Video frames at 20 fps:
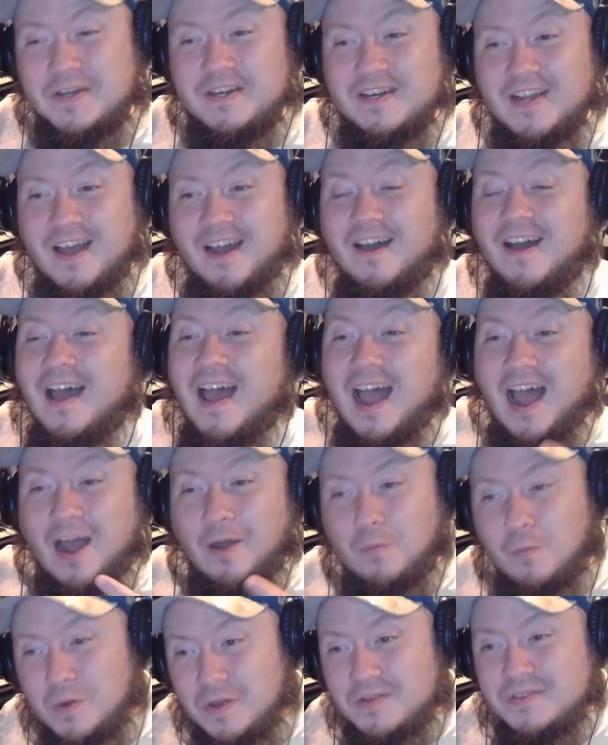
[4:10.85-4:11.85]
Now, I
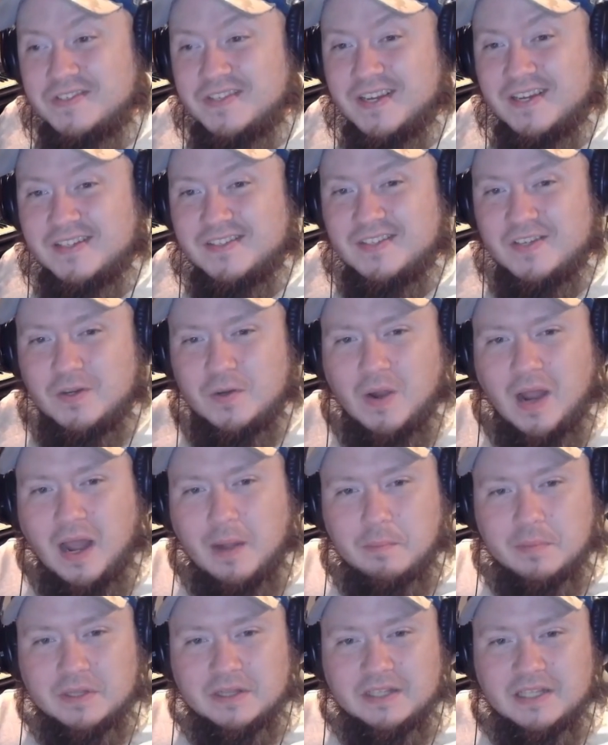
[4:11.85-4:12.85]
will say too, I
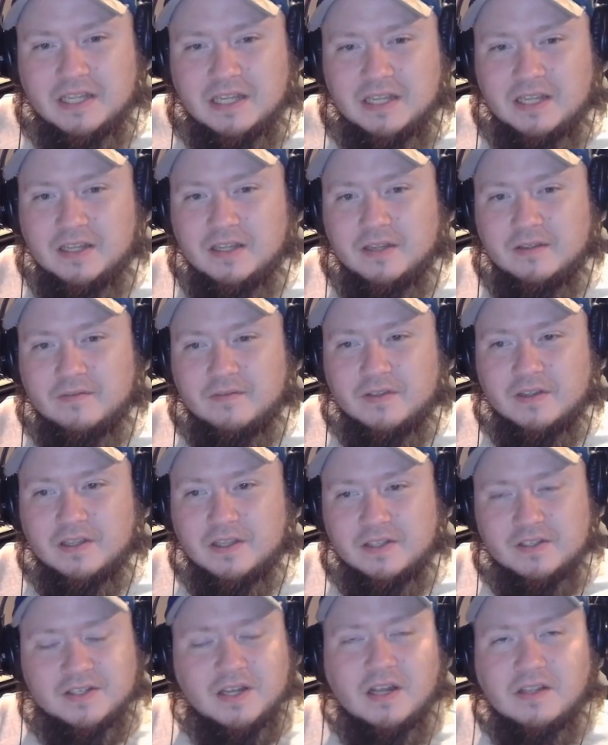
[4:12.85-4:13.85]
believe,
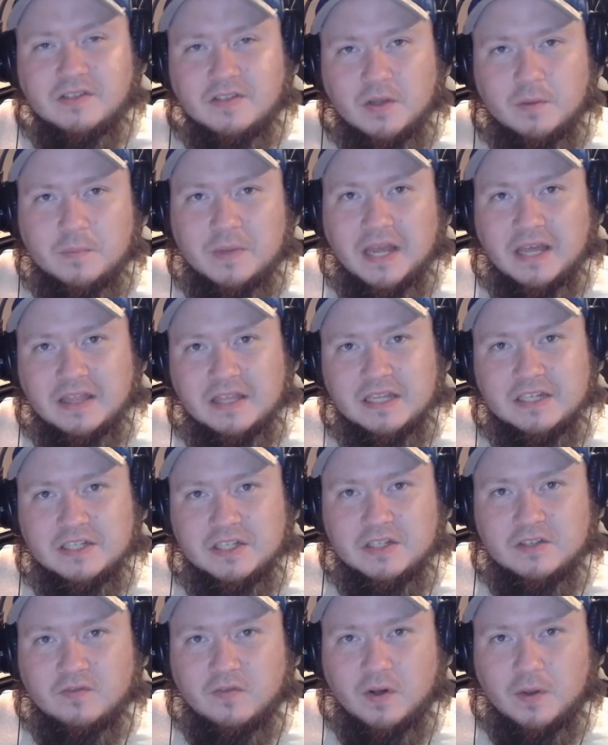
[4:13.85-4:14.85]
because y'all told me I think
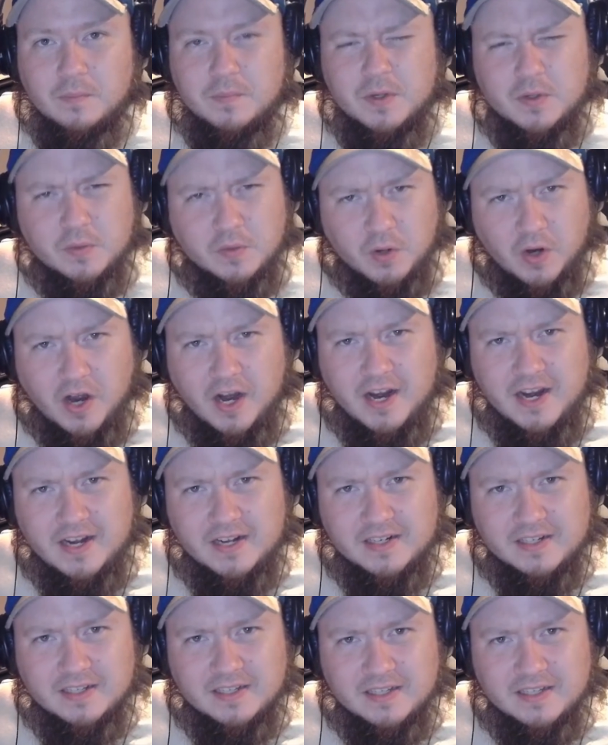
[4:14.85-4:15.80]
she's from Ukraine.